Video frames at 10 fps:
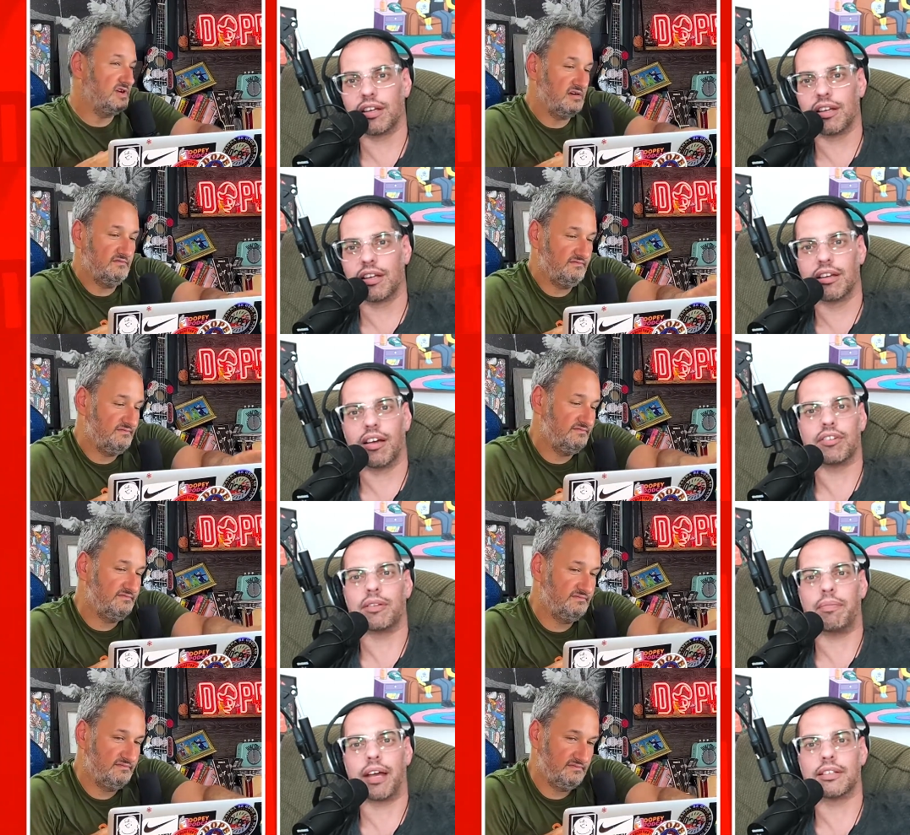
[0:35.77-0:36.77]
Speaker 1: Sure.
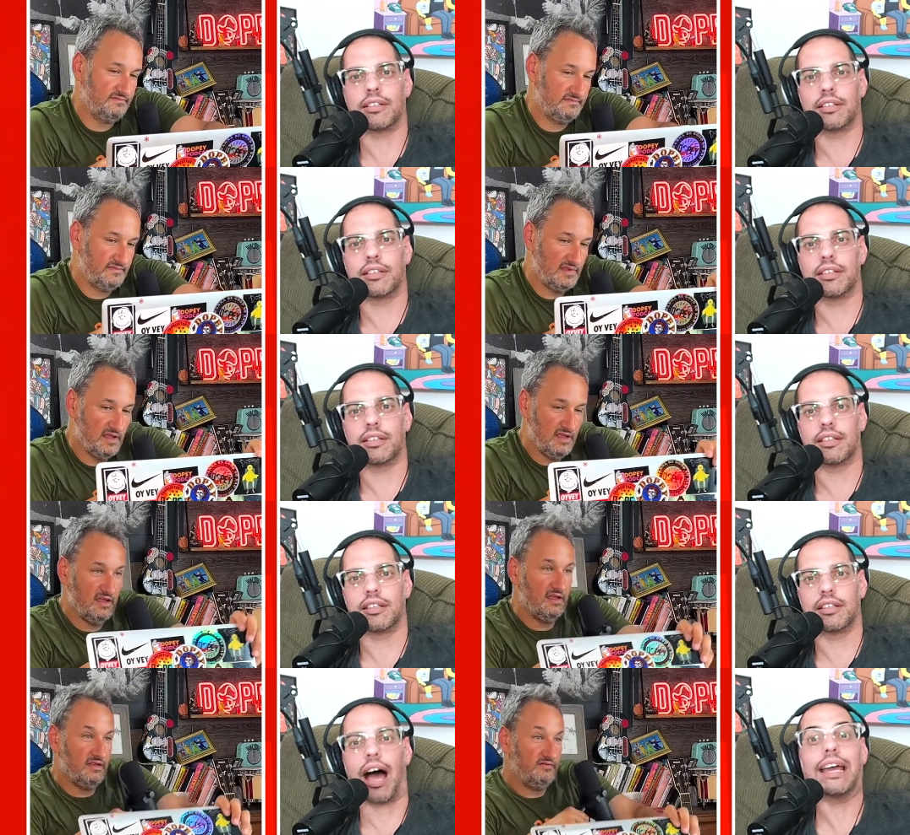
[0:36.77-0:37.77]
That was the best.
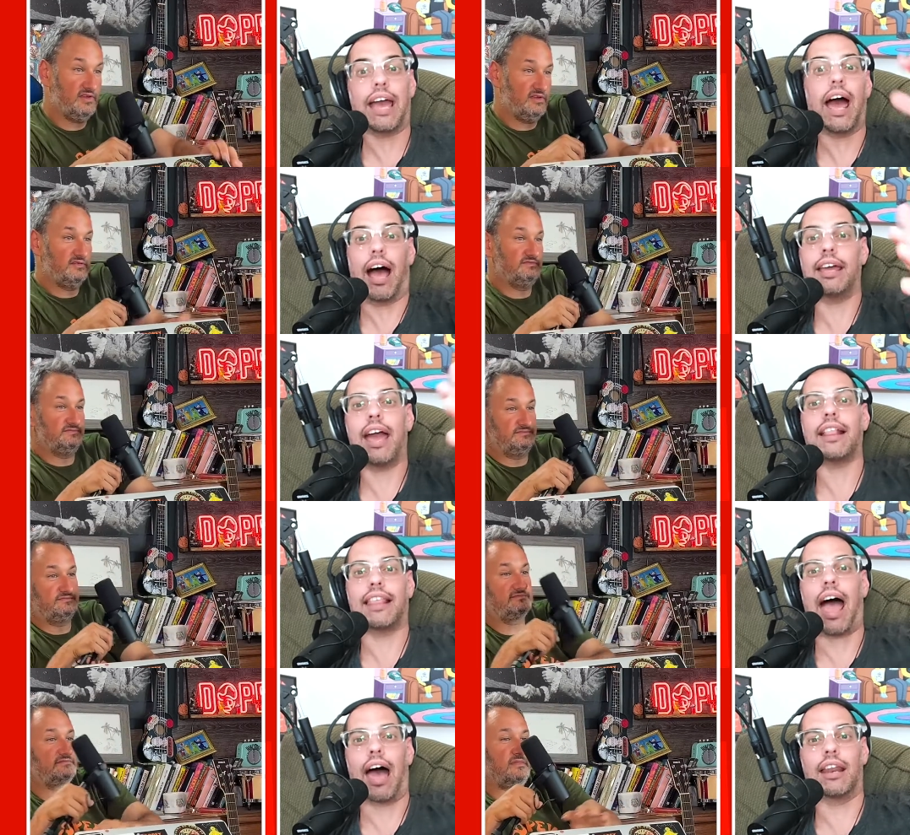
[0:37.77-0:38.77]
I get, I
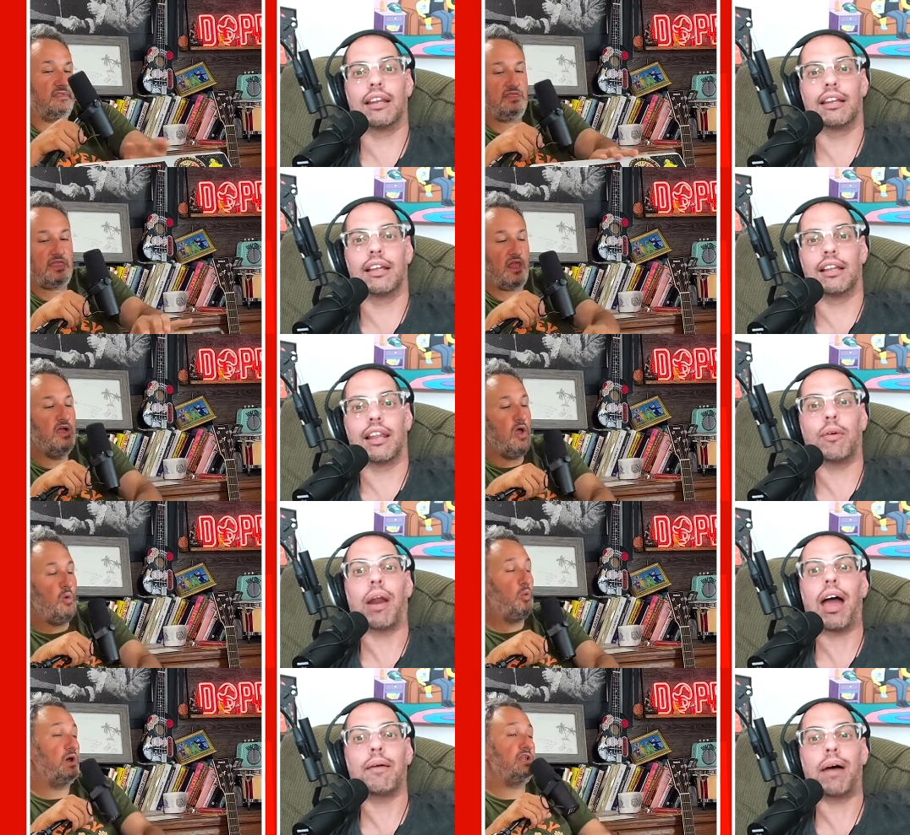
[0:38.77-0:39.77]
get that.
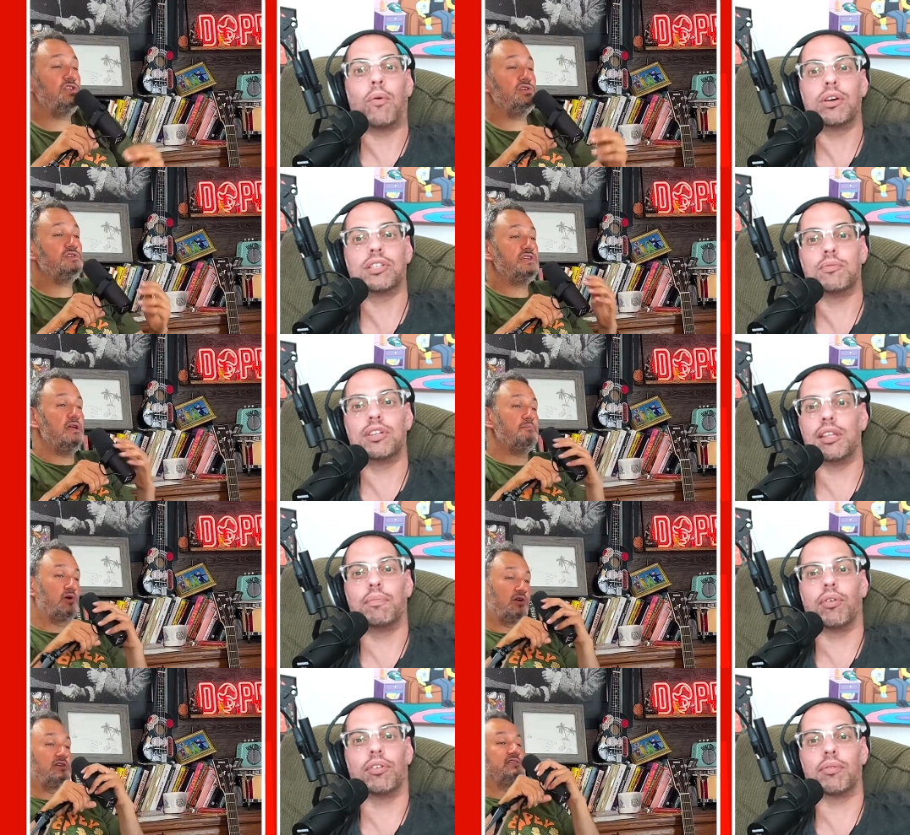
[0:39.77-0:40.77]
Like when wouldn't you say
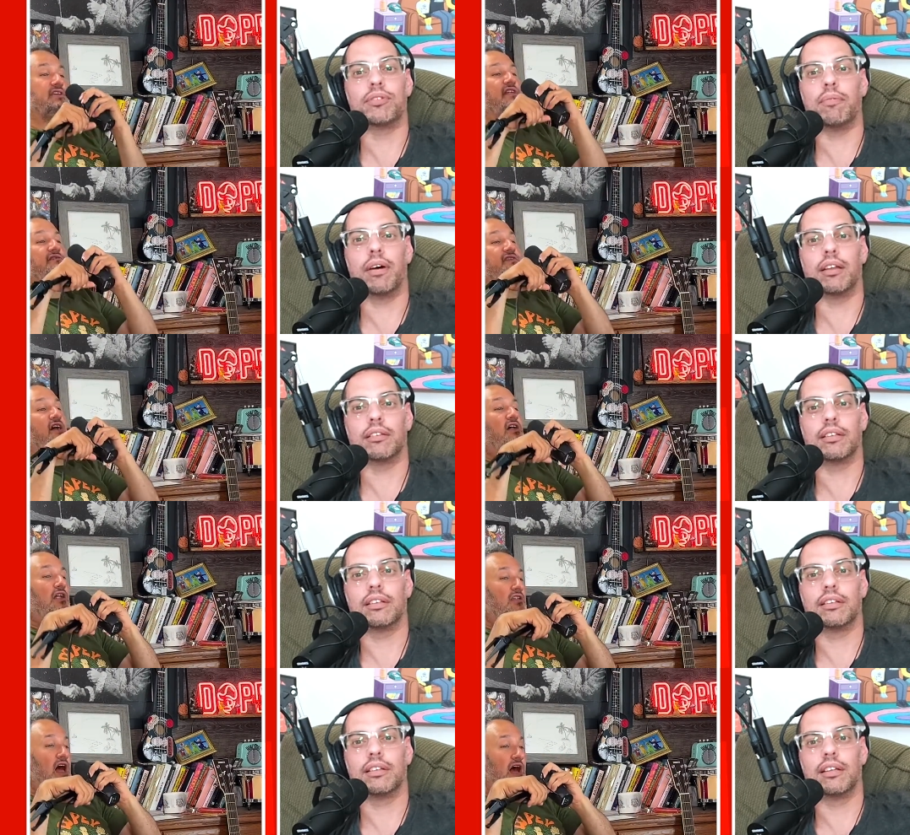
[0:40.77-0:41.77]
Percocet pulled,
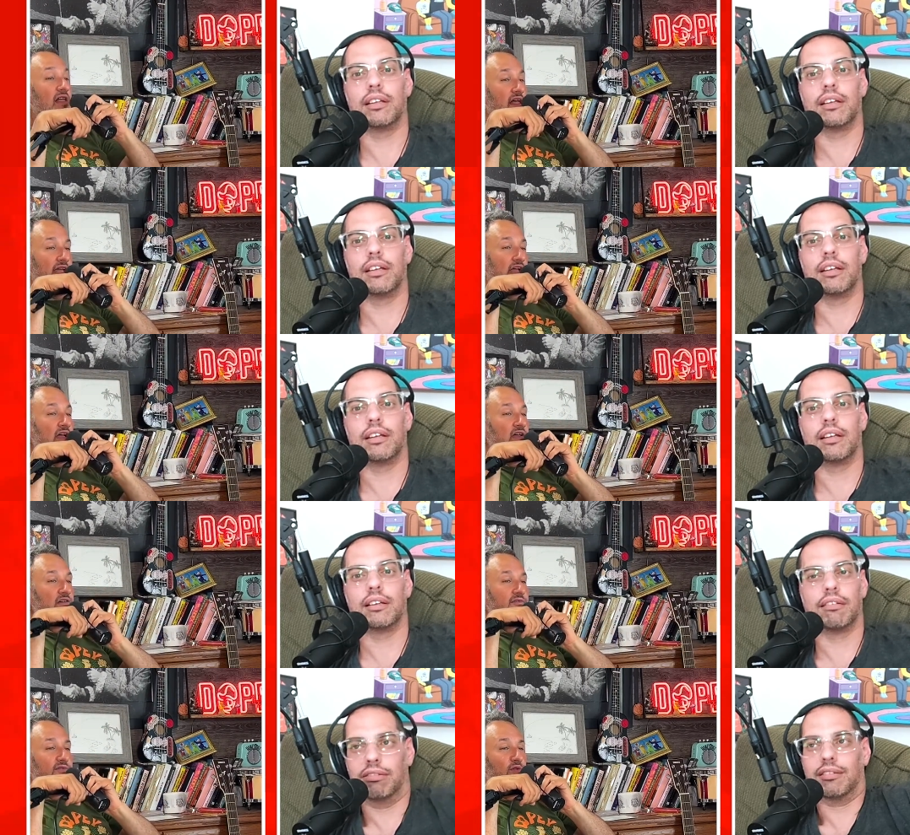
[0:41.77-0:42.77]
felt
Speaker 2: a lot like
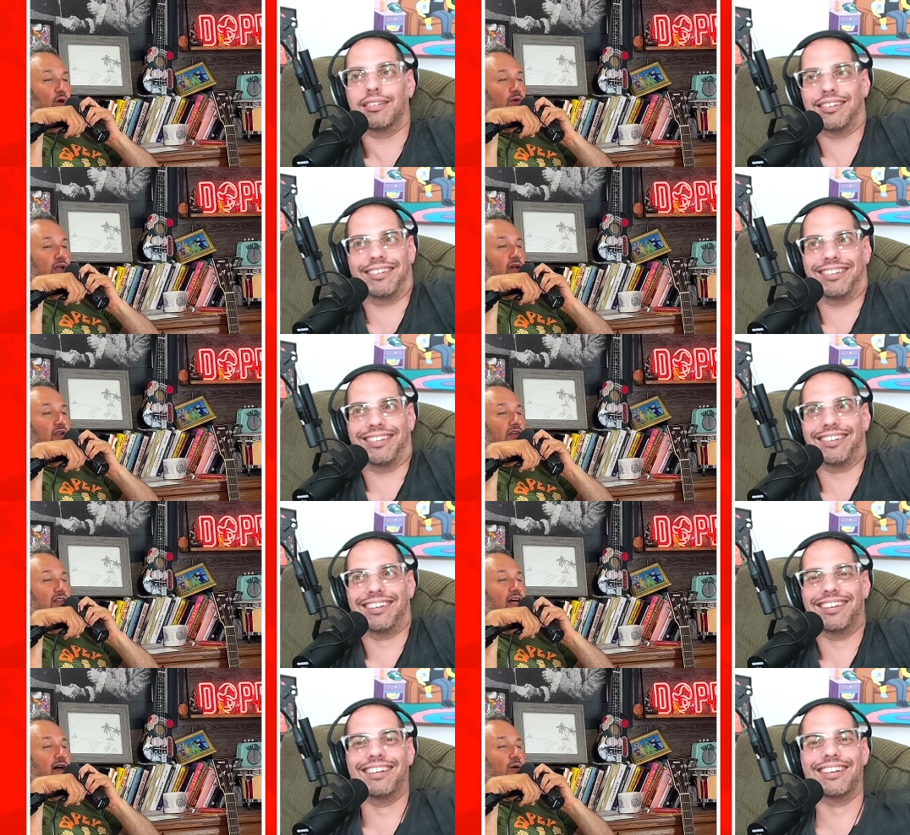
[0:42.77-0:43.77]
floating on
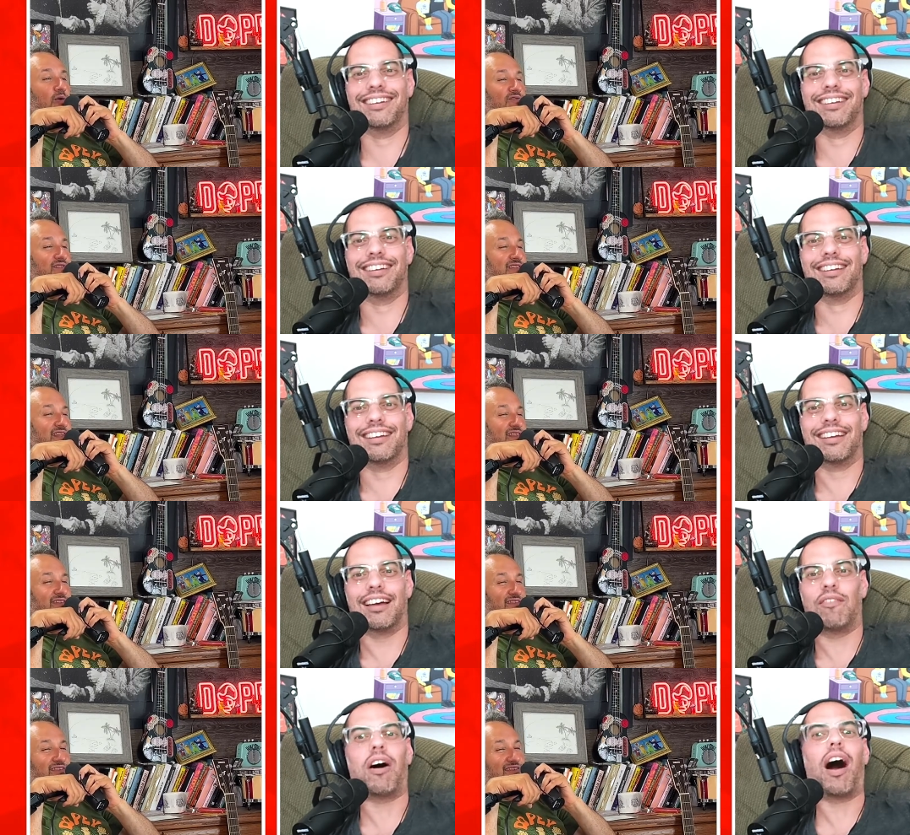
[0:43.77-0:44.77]
a cloud of
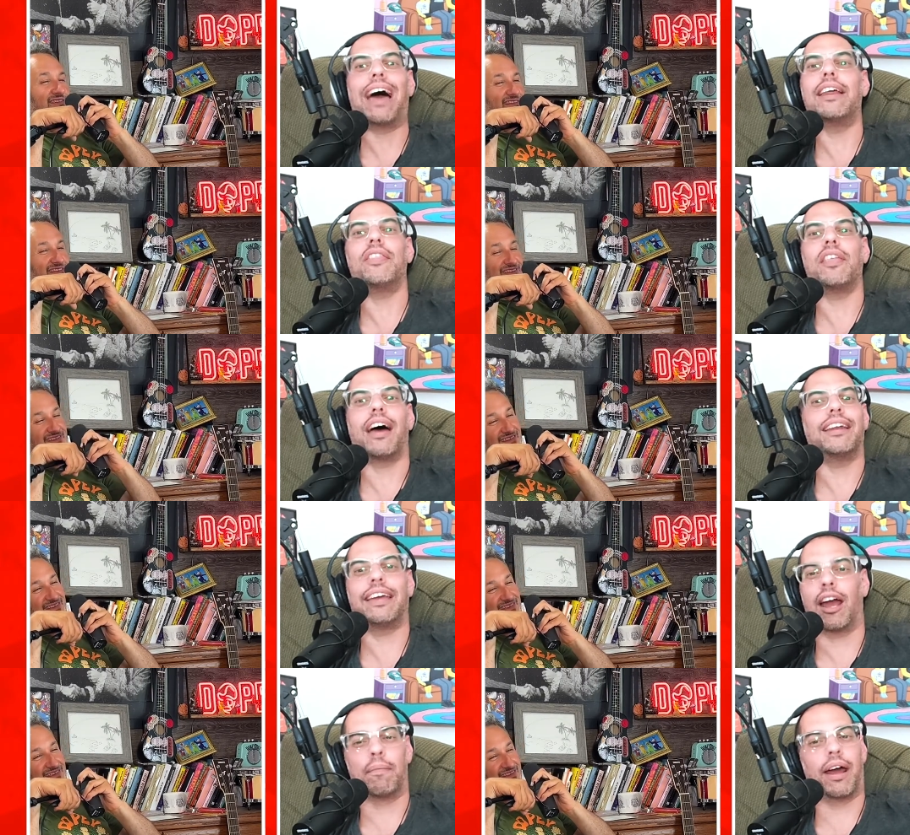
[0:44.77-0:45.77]
titties? Well,
Speaker 1: I didn't, I
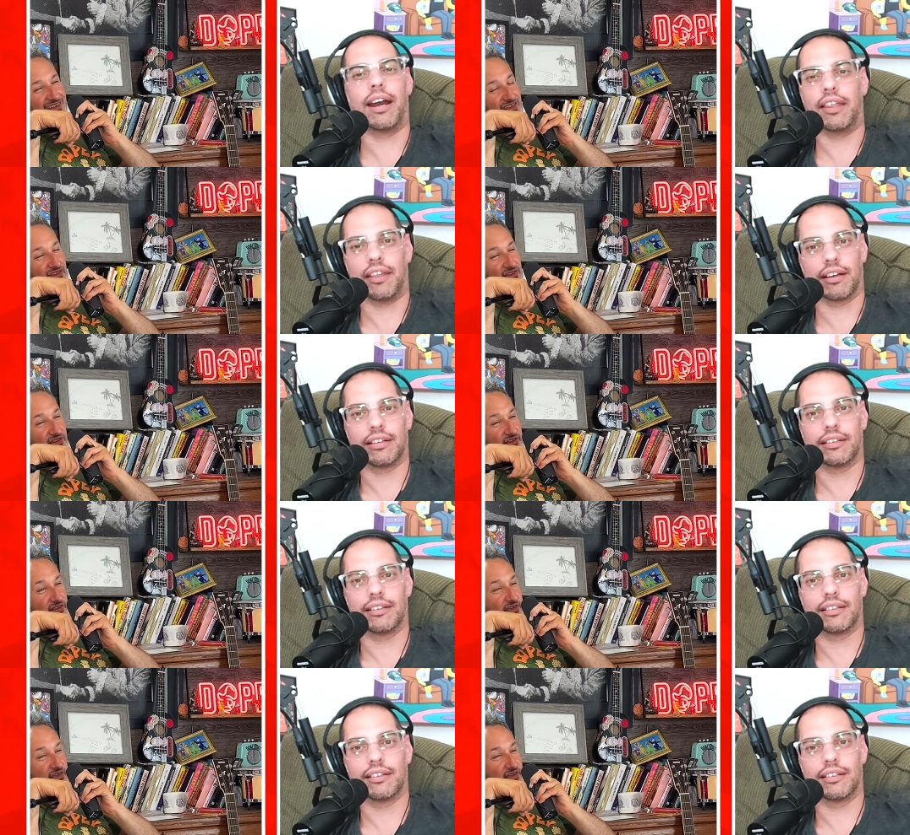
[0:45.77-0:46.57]
didn't care about anything,